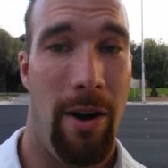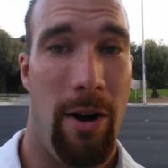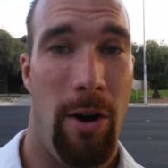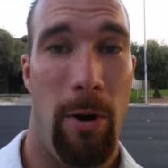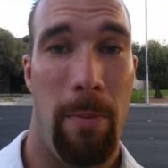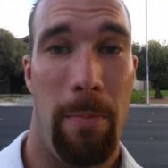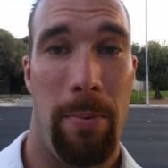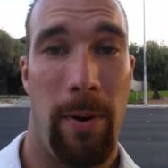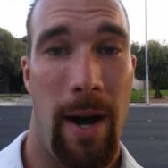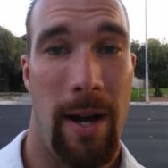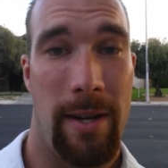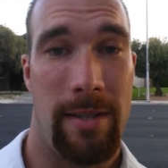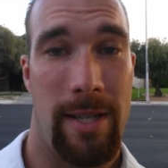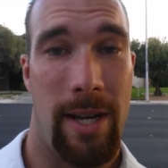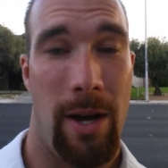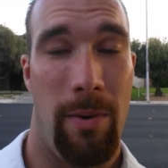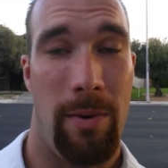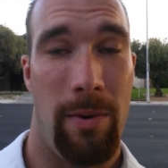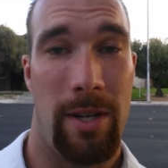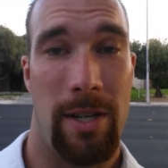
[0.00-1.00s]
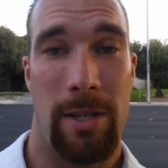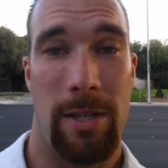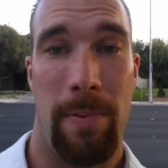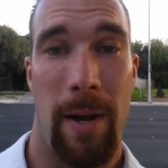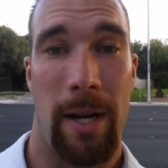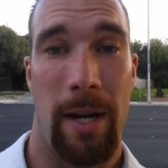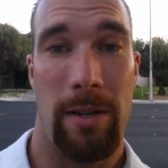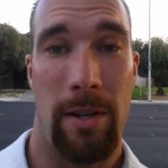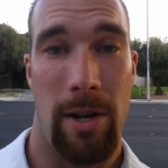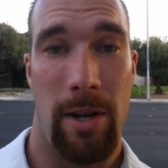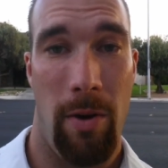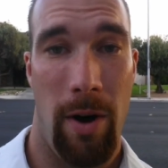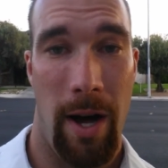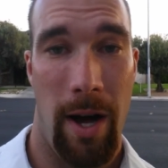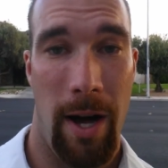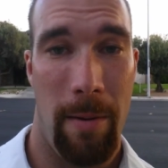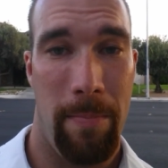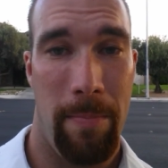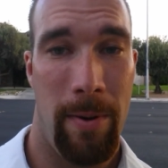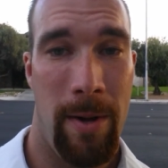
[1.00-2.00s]
Home prices I would expect to go
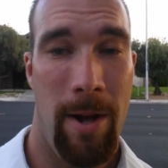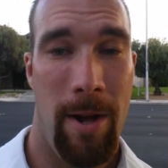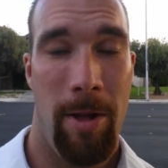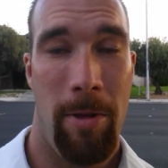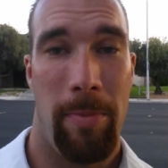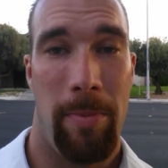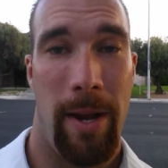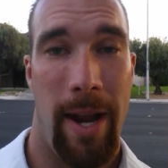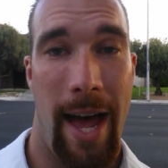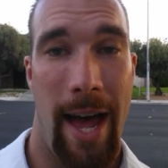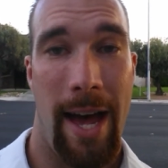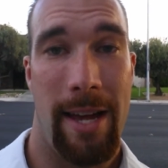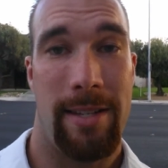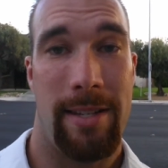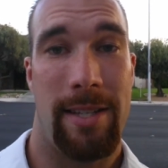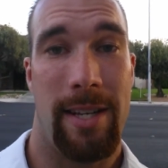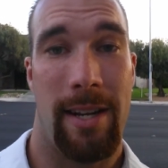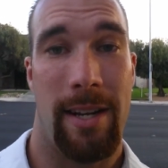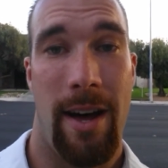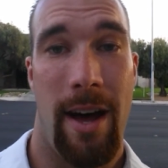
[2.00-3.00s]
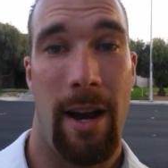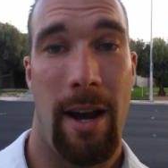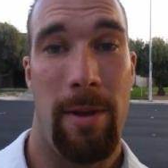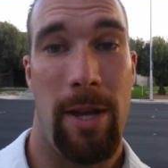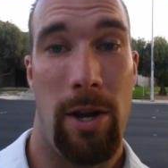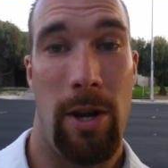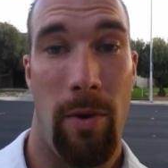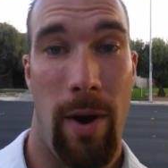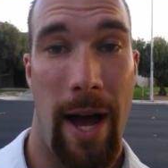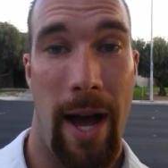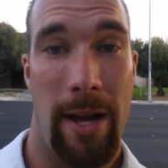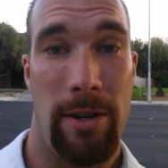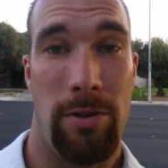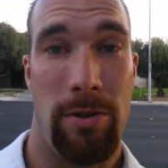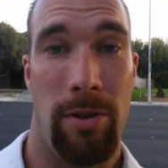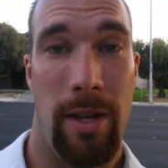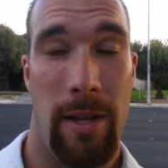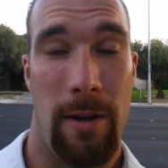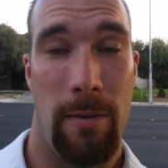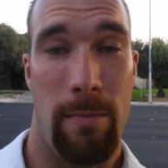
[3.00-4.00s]
up, but as this economy
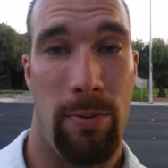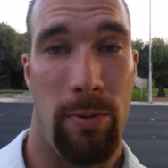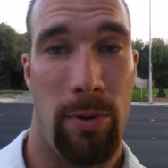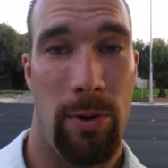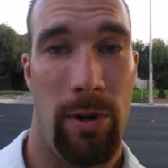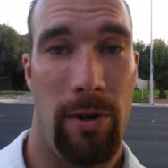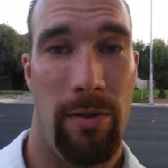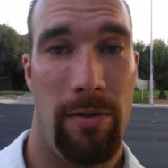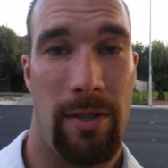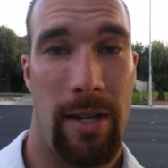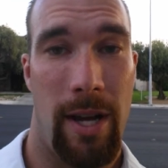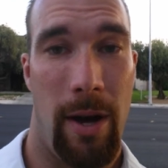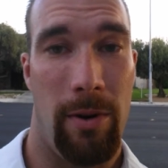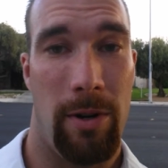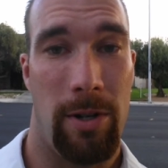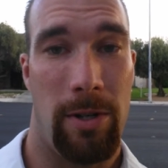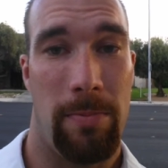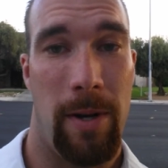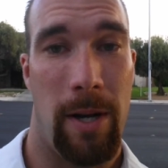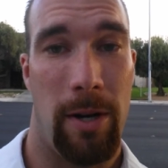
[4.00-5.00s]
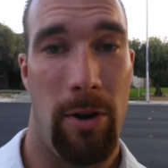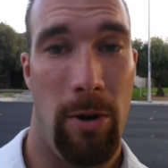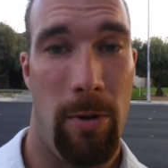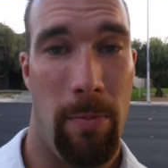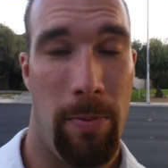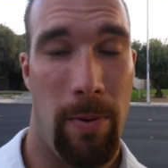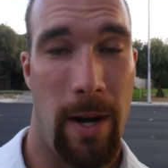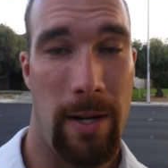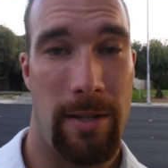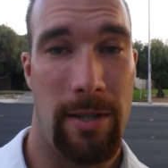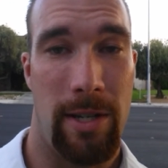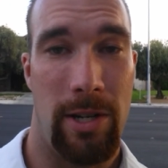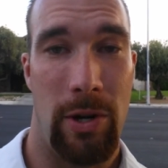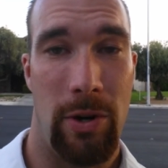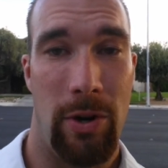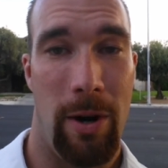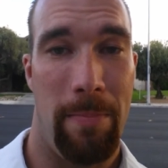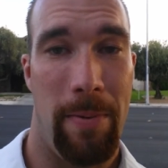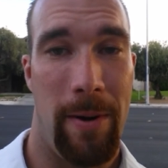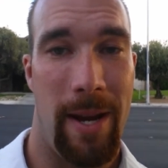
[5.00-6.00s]
gradually improves, I would expect home prices to
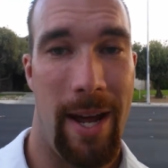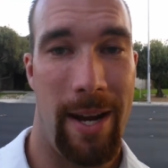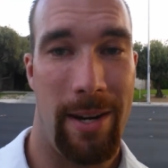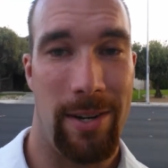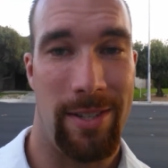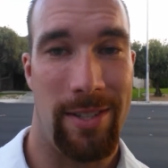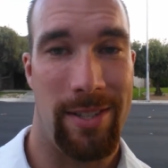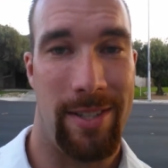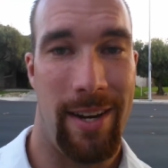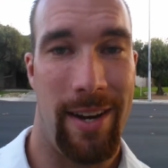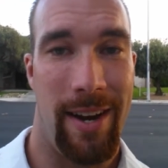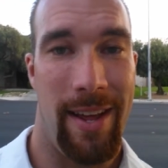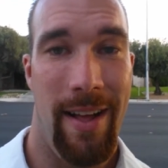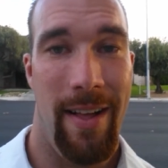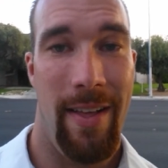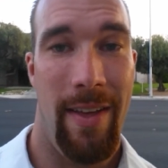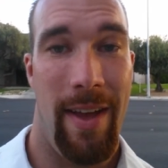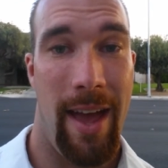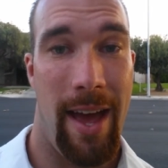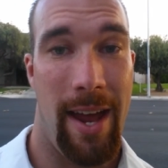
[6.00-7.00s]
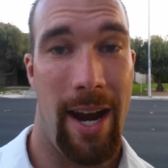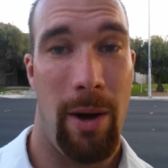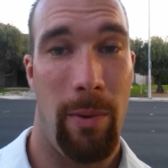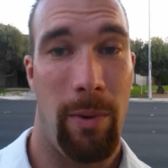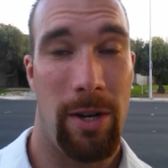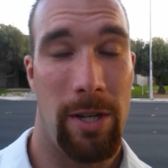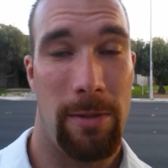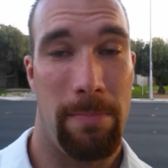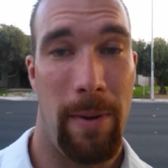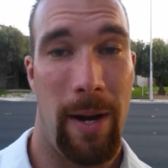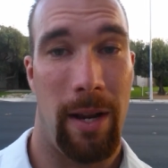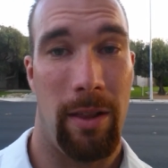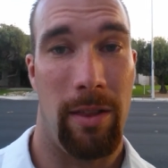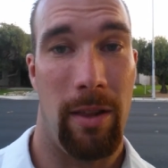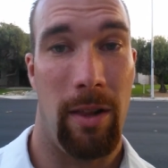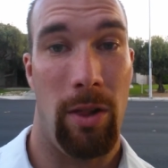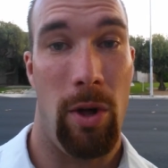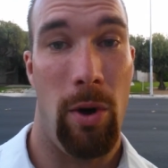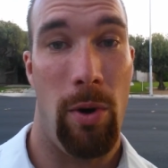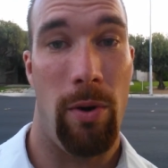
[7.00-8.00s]
go up in Henderson, and I would expect
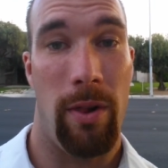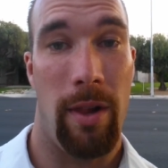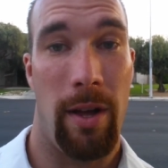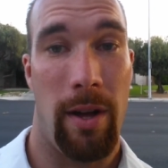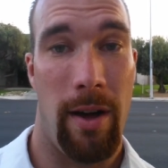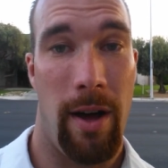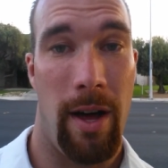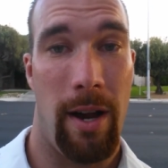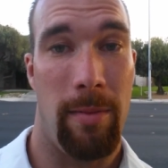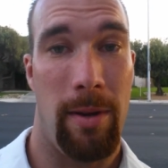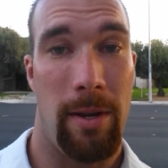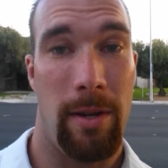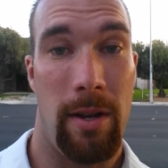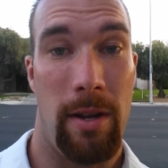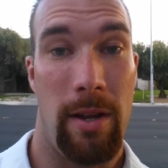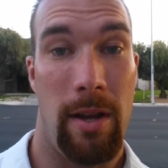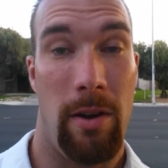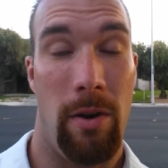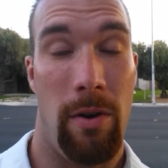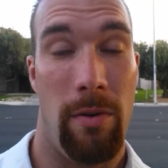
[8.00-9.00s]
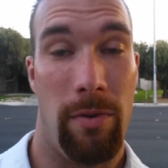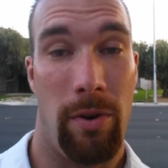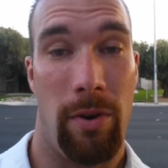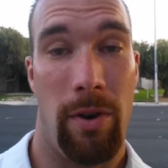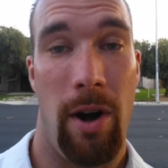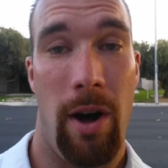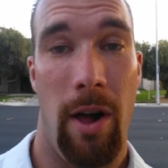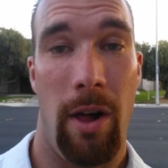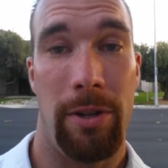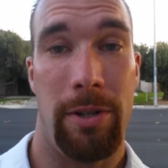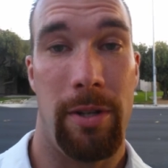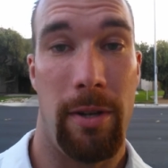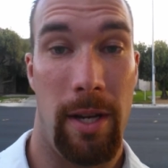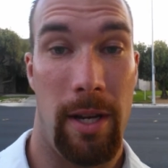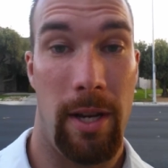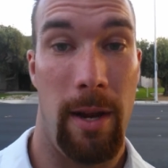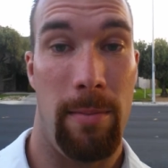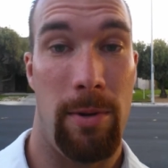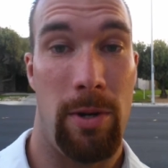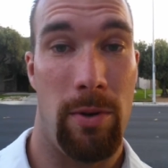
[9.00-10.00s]
the local economy overall to
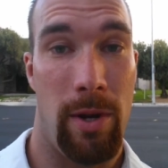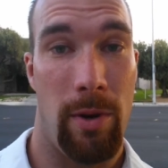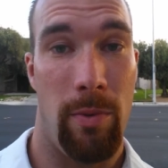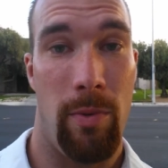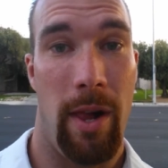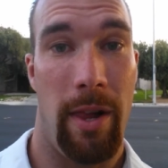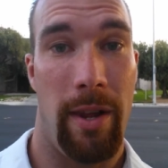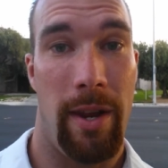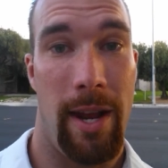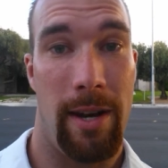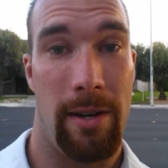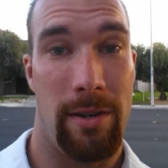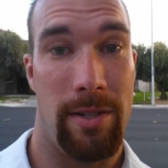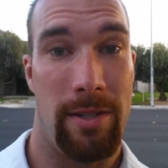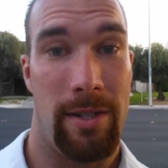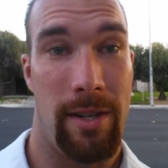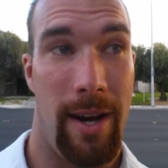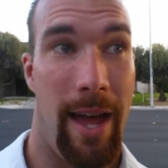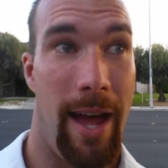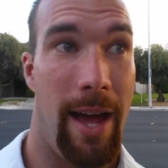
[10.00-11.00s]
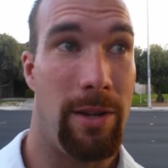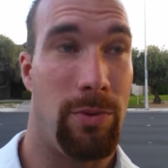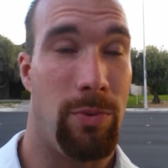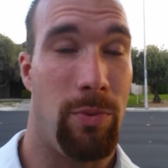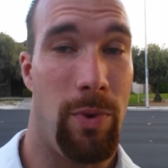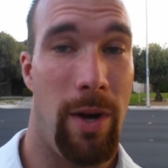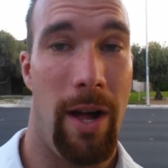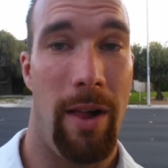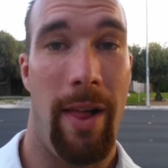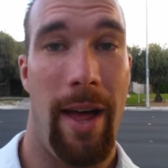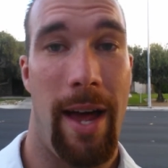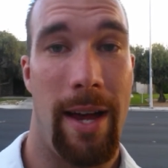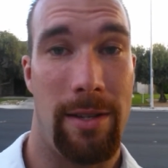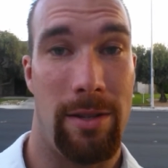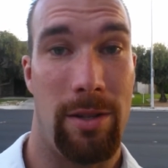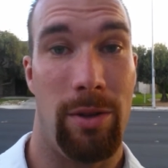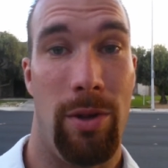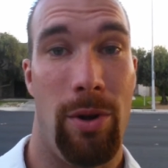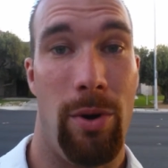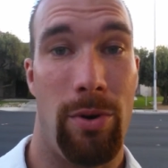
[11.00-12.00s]
keep doing well in Henderson, as well
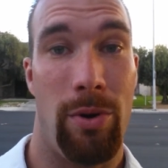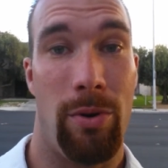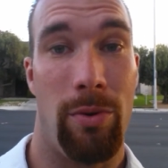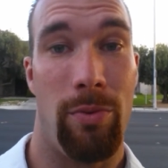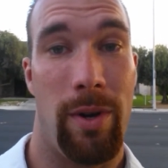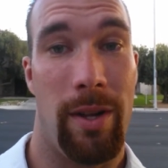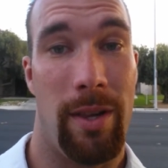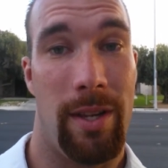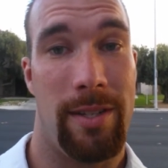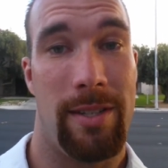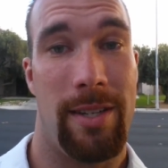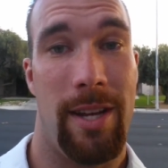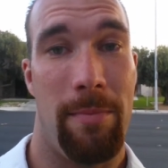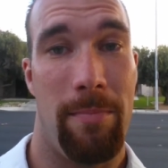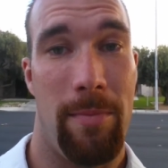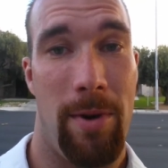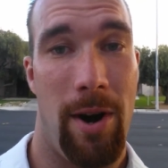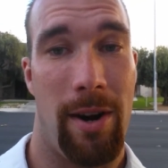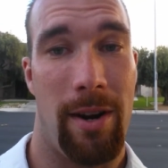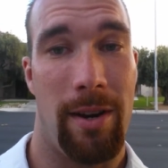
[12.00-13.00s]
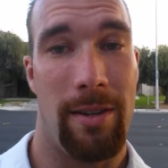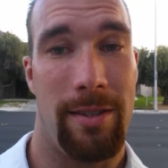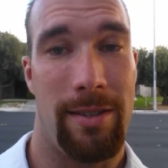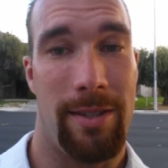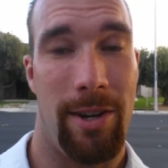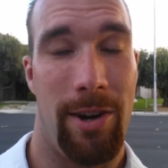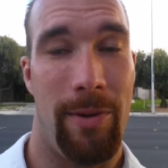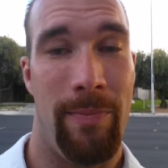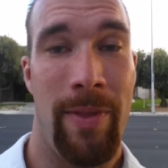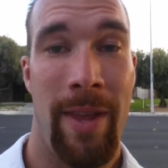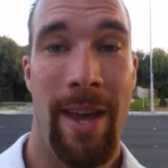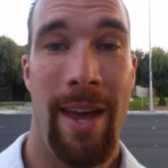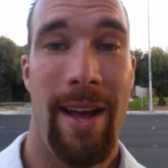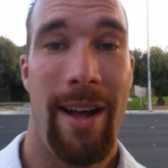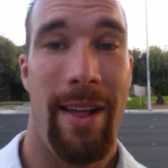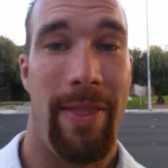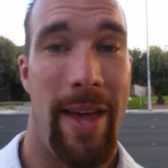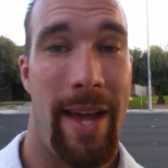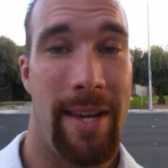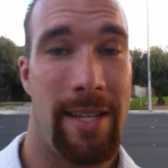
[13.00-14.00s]
as the local real estate market. So
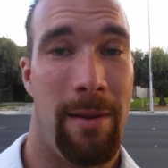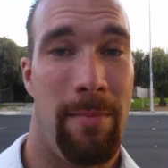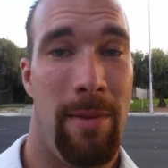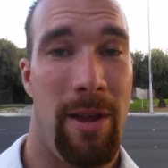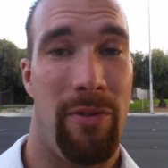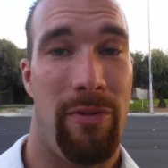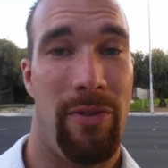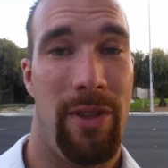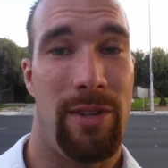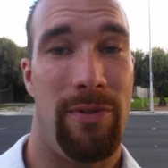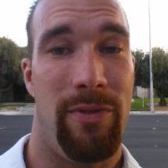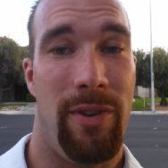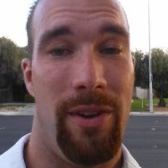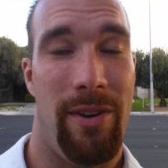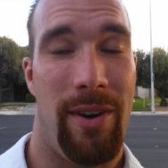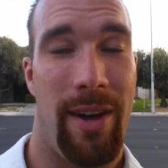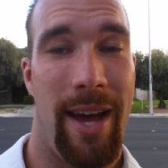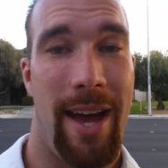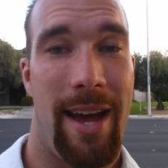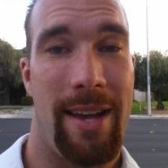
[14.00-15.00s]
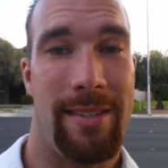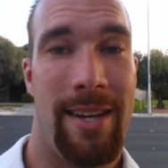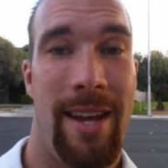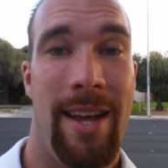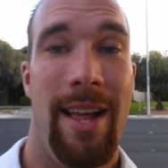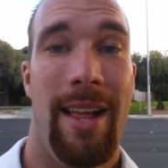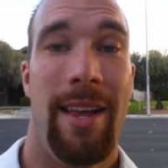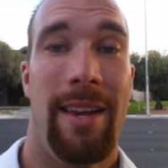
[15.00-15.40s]
that's going to be it for this video, guys.